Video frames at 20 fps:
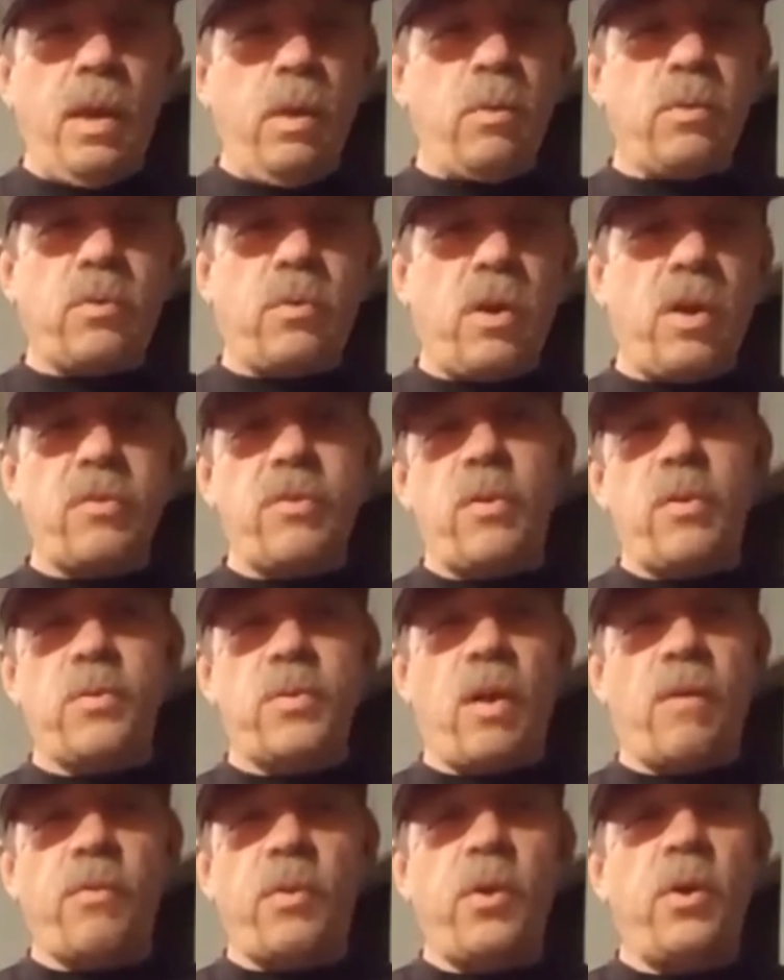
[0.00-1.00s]
It was crazy. It
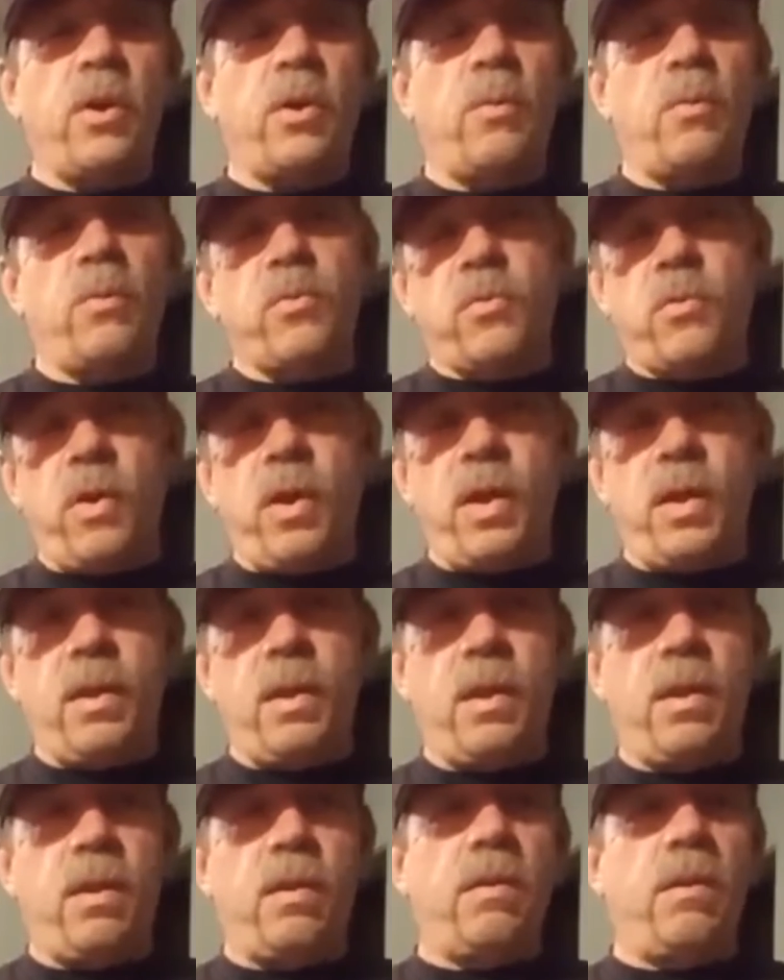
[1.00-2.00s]
was off the hook. It was
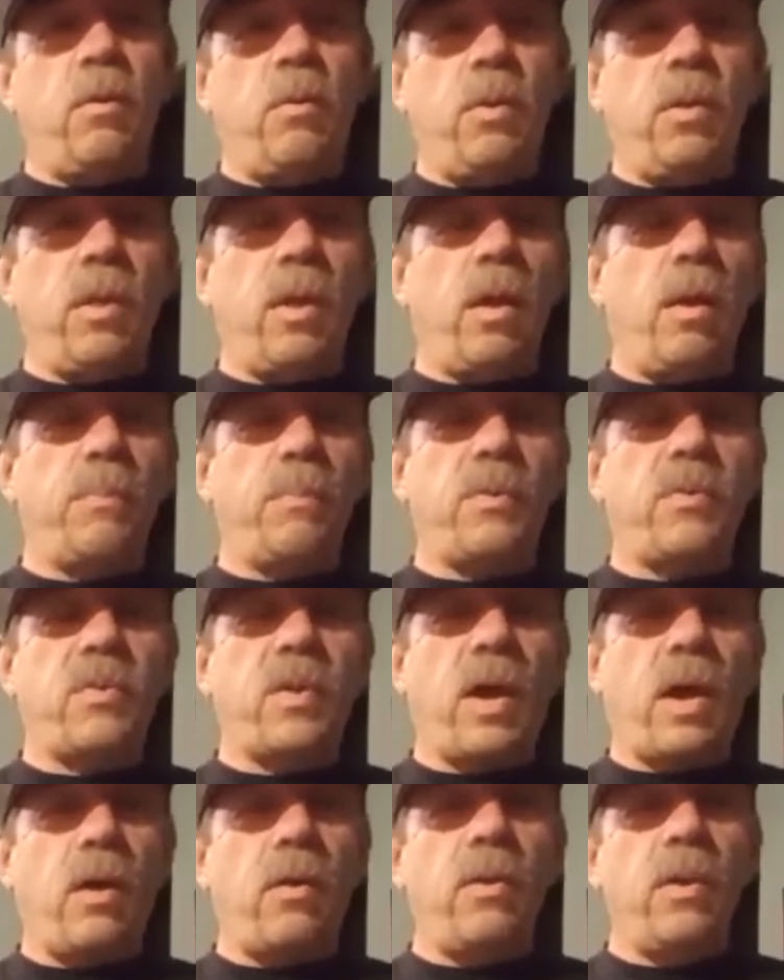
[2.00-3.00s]
great. And it really helped
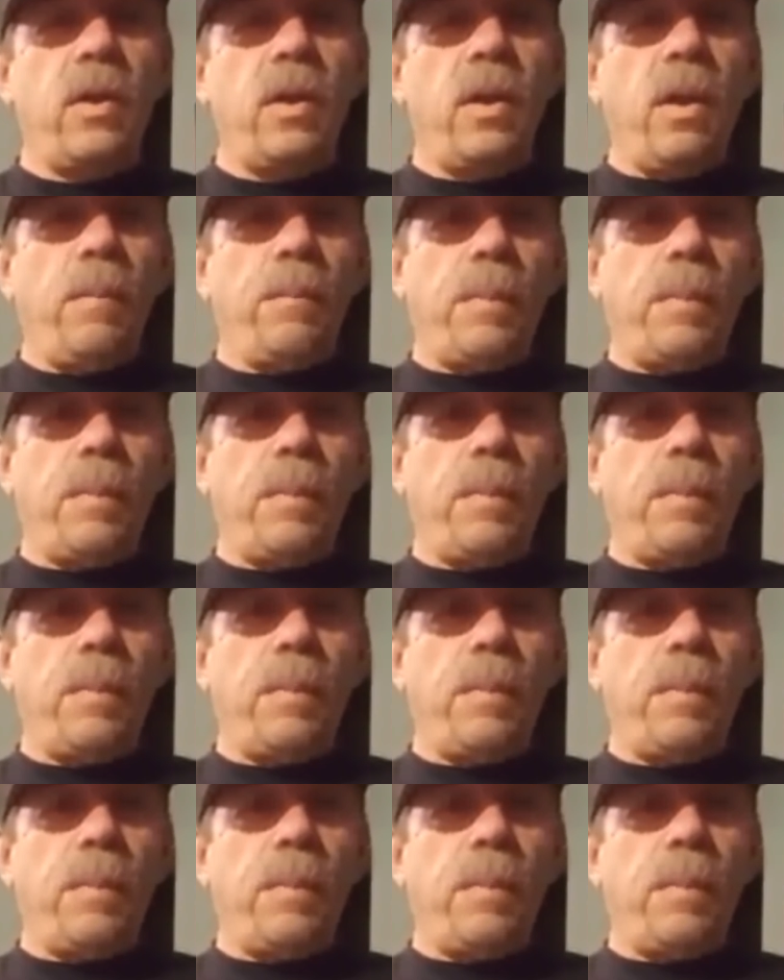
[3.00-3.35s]
us out.